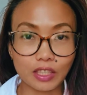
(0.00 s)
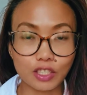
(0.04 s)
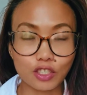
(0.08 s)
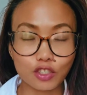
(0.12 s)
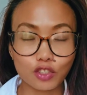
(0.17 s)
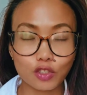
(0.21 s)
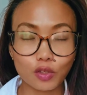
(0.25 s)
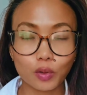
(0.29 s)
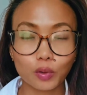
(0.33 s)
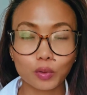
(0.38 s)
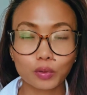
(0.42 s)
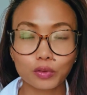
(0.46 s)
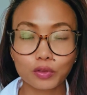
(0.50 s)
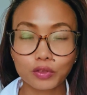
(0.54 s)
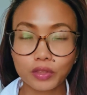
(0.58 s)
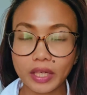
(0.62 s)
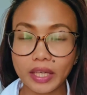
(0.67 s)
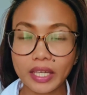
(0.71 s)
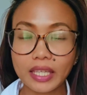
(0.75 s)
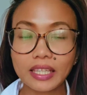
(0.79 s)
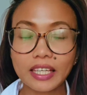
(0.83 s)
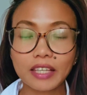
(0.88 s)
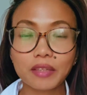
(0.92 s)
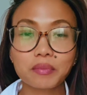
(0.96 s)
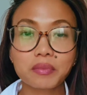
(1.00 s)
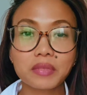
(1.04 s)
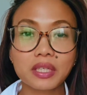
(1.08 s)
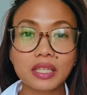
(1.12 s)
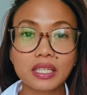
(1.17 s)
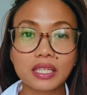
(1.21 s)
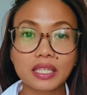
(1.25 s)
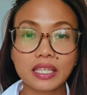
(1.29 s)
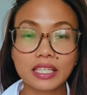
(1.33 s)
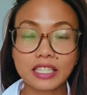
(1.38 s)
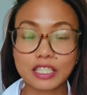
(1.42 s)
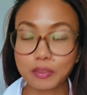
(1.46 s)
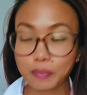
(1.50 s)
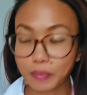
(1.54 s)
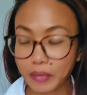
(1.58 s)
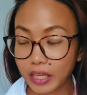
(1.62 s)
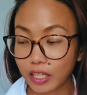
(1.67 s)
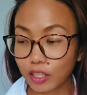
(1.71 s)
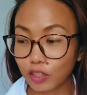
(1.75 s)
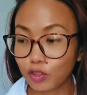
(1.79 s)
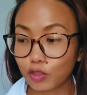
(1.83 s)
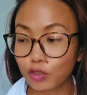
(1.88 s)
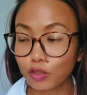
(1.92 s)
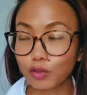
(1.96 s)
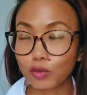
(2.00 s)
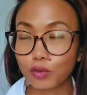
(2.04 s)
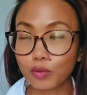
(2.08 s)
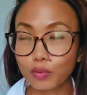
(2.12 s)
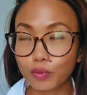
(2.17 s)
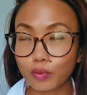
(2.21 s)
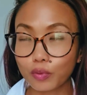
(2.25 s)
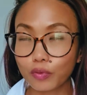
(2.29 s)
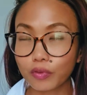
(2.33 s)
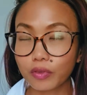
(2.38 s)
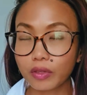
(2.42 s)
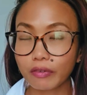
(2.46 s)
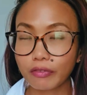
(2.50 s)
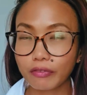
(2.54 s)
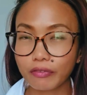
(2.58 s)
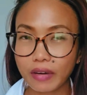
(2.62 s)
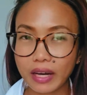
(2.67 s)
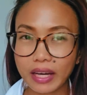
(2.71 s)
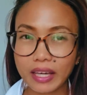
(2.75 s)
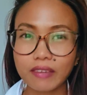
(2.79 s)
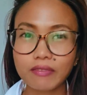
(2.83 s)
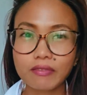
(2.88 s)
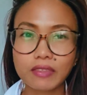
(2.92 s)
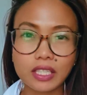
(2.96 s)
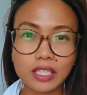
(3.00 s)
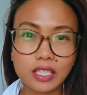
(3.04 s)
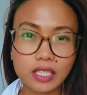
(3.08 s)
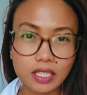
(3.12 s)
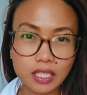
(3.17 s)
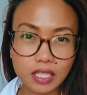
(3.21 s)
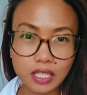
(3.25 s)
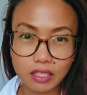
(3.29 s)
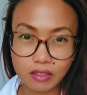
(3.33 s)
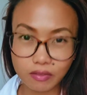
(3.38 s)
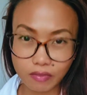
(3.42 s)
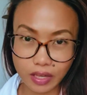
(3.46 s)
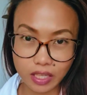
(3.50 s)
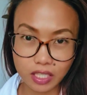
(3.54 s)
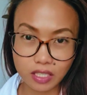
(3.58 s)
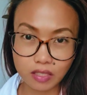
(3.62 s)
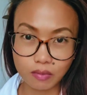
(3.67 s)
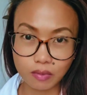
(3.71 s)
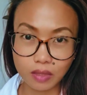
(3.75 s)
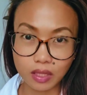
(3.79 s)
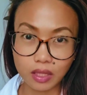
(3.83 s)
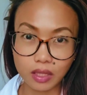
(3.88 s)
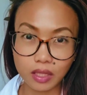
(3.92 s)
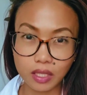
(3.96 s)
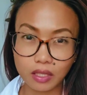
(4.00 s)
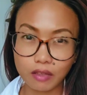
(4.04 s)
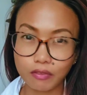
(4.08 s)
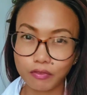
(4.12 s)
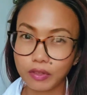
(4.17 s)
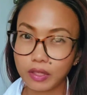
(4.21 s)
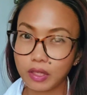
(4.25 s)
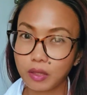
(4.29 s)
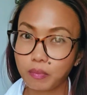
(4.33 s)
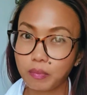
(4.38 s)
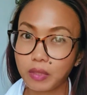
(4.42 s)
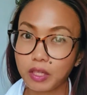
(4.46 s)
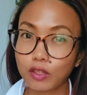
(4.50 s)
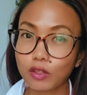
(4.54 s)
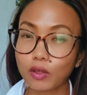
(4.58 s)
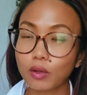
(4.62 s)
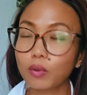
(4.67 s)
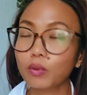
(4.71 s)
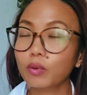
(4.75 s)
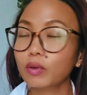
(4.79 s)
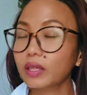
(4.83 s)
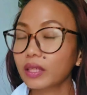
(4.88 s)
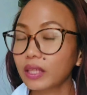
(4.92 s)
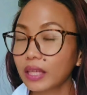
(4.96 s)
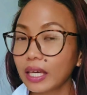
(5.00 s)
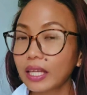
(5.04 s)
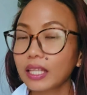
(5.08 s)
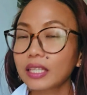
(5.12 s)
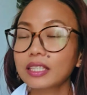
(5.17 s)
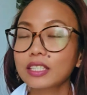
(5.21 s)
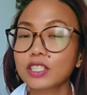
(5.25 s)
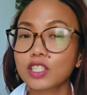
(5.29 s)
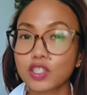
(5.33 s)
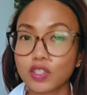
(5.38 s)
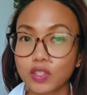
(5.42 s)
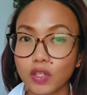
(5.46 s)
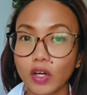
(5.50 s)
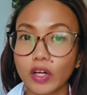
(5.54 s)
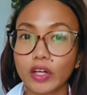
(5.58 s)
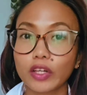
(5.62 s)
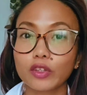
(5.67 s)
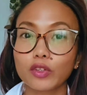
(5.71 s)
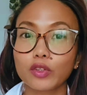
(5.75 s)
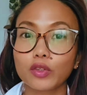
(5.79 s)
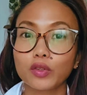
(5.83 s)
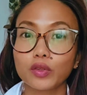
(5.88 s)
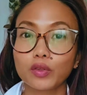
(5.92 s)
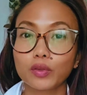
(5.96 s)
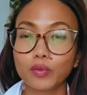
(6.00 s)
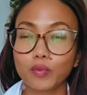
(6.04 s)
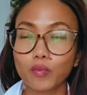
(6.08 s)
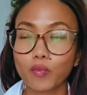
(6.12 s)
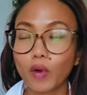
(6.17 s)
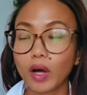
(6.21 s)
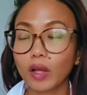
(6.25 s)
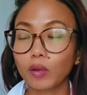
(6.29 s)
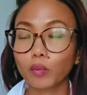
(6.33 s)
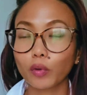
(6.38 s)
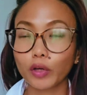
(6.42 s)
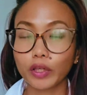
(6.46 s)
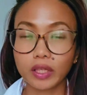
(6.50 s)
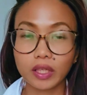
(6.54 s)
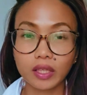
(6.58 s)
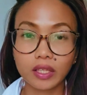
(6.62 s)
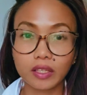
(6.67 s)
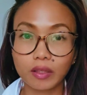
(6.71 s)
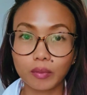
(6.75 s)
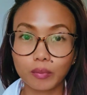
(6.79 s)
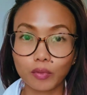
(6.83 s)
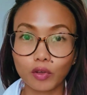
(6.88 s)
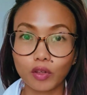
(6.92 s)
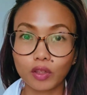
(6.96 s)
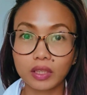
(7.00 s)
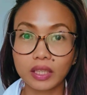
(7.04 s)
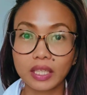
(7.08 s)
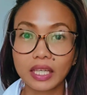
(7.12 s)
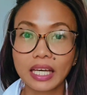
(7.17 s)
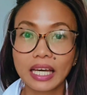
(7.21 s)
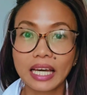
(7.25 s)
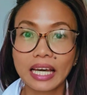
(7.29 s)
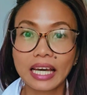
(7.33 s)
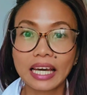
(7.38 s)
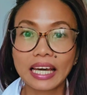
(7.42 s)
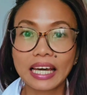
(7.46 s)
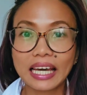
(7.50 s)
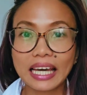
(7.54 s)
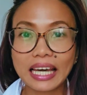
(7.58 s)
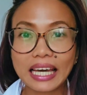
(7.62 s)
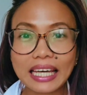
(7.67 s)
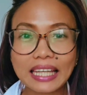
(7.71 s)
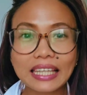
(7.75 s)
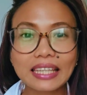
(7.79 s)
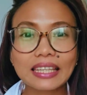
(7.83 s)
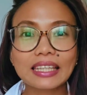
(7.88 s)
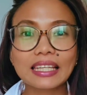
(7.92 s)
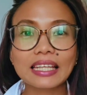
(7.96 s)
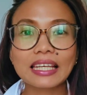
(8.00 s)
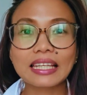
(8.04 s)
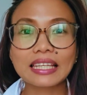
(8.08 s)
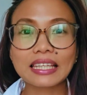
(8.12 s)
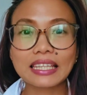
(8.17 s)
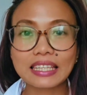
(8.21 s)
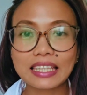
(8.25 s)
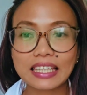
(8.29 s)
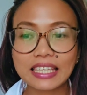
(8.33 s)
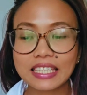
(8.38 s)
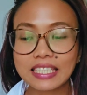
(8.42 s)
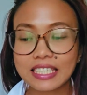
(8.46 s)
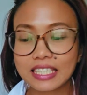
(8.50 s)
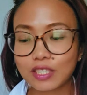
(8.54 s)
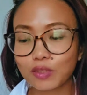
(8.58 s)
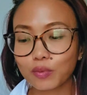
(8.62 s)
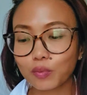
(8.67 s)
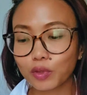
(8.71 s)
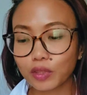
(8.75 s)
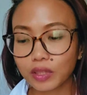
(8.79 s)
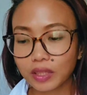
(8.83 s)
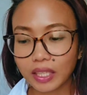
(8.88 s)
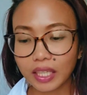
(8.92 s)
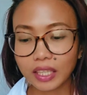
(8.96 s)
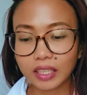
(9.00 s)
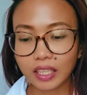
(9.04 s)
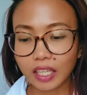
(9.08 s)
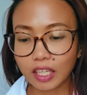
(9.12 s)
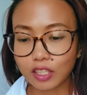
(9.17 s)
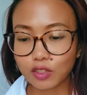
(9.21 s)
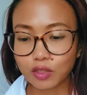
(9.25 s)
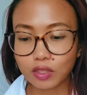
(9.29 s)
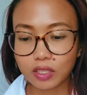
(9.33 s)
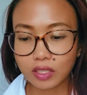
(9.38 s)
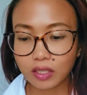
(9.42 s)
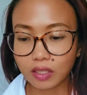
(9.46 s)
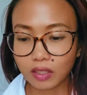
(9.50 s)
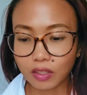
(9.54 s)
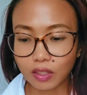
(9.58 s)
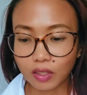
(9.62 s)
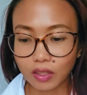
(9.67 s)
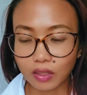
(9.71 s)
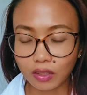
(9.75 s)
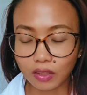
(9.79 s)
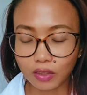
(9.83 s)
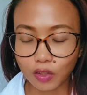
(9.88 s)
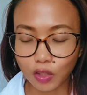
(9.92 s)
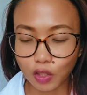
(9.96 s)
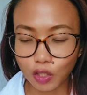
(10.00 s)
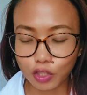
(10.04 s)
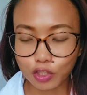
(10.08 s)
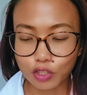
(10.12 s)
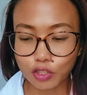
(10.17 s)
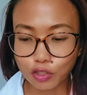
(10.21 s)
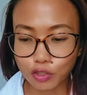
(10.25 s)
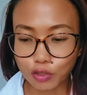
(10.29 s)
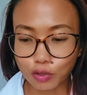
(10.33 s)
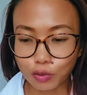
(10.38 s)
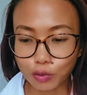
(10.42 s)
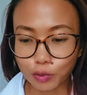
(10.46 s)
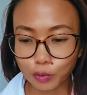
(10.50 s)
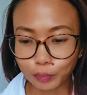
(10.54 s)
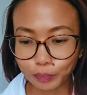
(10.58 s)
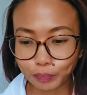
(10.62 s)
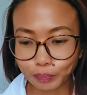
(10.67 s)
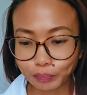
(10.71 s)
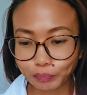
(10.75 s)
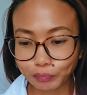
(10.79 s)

So today, let me explain to you the 5 easy investment that a Filipino can start while working in abroad. And this would not actually gonna cost you